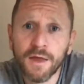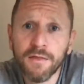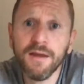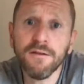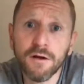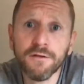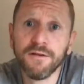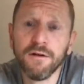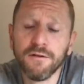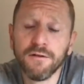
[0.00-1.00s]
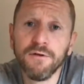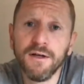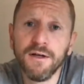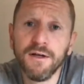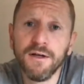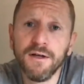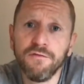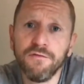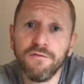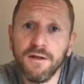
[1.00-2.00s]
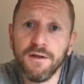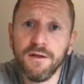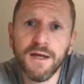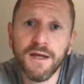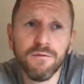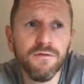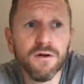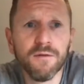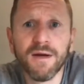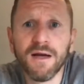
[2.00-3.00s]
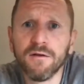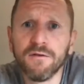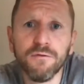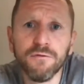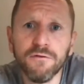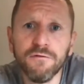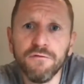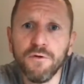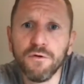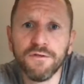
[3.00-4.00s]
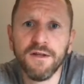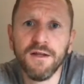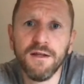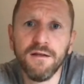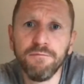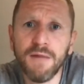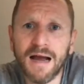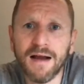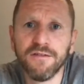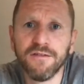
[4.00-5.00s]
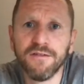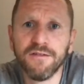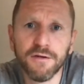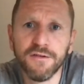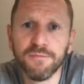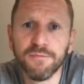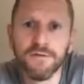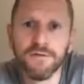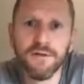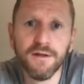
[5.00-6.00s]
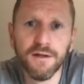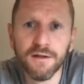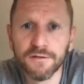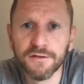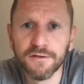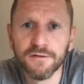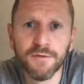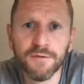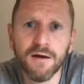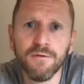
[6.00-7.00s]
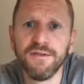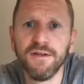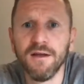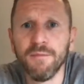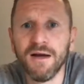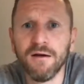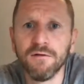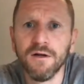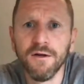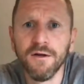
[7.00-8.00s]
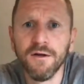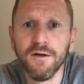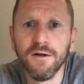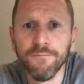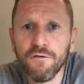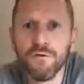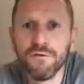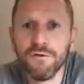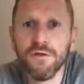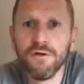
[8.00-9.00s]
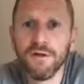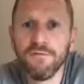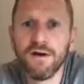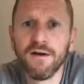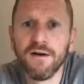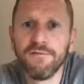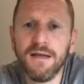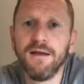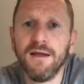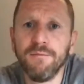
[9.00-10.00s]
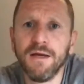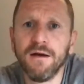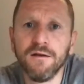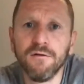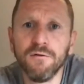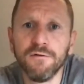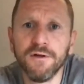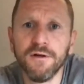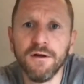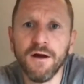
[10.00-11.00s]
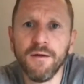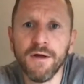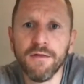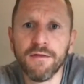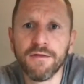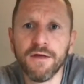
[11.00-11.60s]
things are starting to really take off in the UK. We've got about 240 active participants in the ecosystem now. We're seeing about 435 million API calls a month.